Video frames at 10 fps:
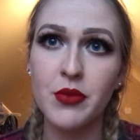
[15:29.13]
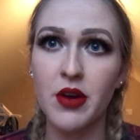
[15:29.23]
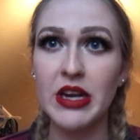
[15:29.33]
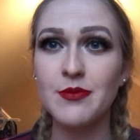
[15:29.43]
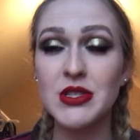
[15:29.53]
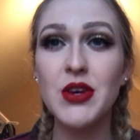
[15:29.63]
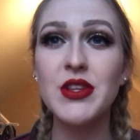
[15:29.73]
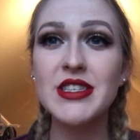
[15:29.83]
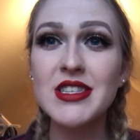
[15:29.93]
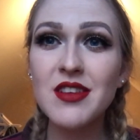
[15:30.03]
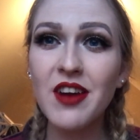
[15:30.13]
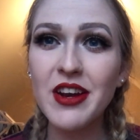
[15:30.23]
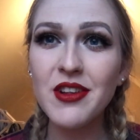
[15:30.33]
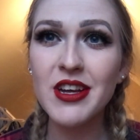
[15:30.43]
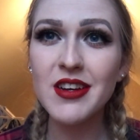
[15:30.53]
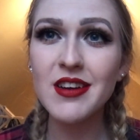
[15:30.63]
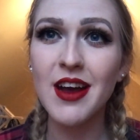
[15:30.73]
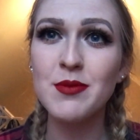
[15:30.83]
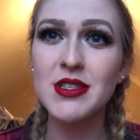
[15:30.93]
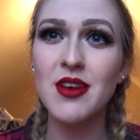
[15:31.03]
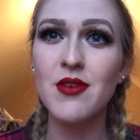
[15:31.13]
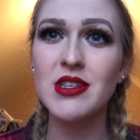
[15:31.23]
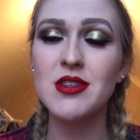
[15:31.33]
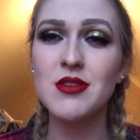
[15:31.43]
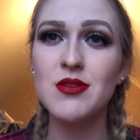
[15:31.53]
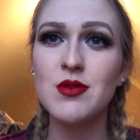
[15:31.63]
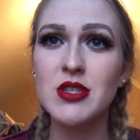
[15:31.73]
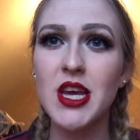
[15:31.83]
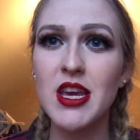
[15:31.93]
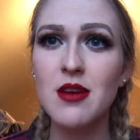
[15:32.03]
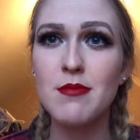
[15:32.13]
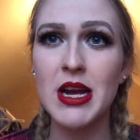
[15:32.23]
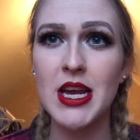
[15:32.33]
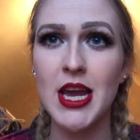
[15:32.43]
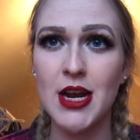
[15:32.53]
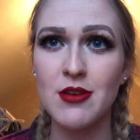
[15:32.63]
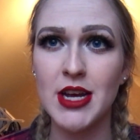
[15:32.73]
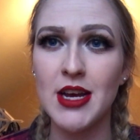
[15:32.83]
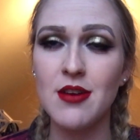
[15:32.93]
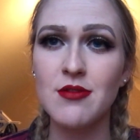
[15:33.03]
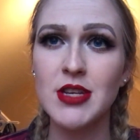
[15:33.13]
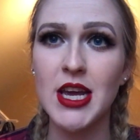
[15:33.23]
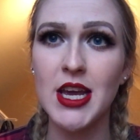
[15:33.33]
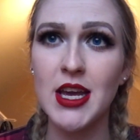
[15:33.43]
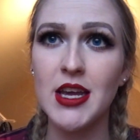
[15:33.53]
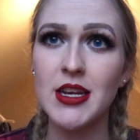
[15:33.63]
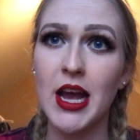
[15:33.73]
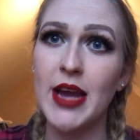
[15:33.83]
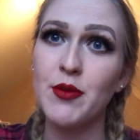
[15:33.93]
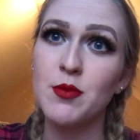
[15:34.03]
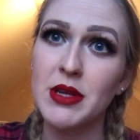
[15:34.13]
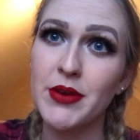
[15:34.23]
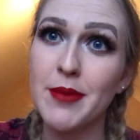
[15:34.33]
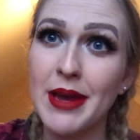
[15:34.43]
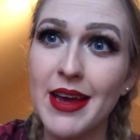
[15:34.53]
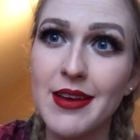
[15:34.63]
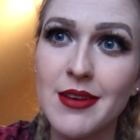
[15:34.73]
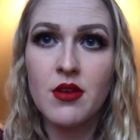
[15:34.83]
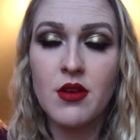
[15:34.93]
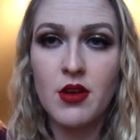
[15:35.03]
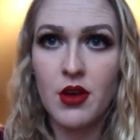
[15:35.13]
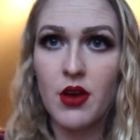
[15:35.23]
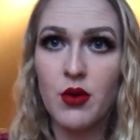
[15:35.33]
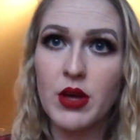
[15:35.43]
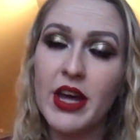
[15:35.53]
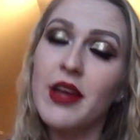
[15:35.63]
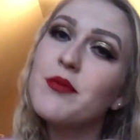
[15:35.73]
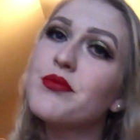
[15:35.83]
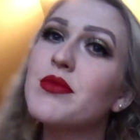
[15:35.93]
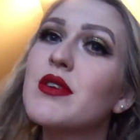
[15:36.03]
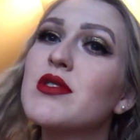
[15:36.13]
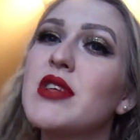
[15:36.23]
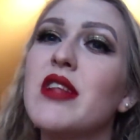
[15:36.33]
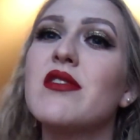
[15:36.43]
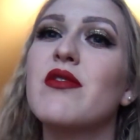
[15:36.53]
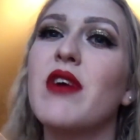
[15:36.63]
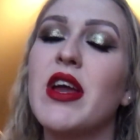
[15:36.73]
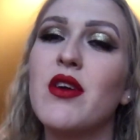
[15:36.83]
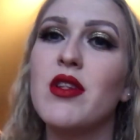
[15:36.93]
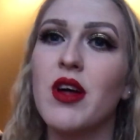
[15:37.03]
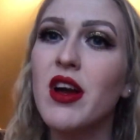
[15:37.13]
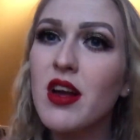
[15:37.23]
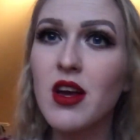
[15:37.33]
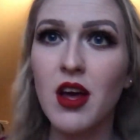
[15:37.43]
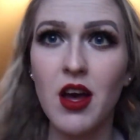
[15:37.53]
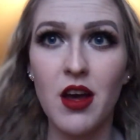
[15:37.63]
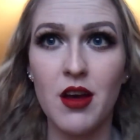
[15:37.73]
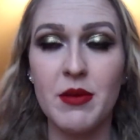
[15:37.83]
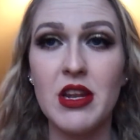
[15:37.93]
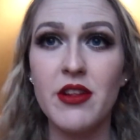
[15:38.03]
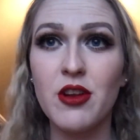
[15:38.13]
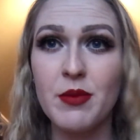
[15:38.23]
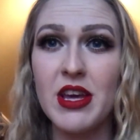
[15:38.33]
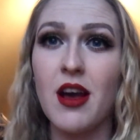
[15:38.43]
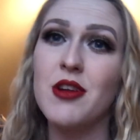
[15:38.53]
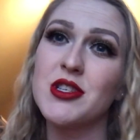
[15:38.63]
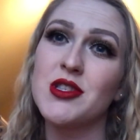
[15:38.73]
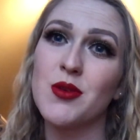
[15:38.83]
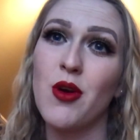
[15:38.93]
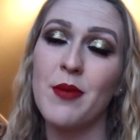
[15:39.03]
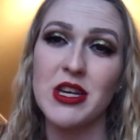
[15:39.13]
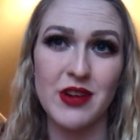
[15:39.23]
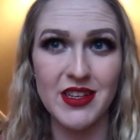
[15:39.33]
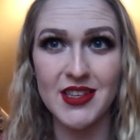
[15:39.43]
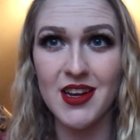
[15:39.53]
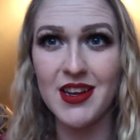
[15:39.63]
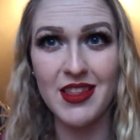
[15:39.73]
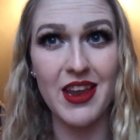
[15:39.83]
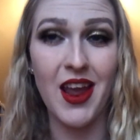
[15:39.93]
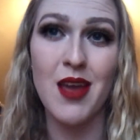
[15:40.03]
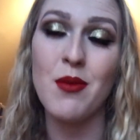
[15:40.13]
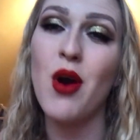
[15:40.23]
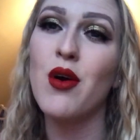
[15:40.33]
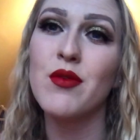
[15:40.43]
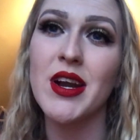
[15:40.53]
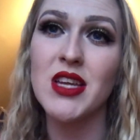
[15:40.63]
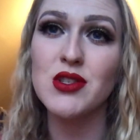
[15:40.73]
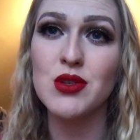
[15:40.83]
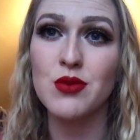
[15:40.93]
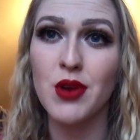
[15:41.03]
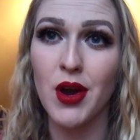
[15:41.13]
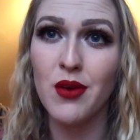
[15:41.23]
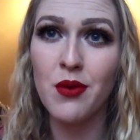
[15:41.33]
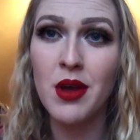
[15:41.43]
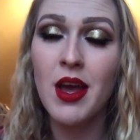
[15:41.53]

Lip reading: Alright, so this is the final look. I'm just going to take my hair down and I will be right back. Okay, so that's the final look. In a little bit, I'll just throw my dress on and then I am all ready to go.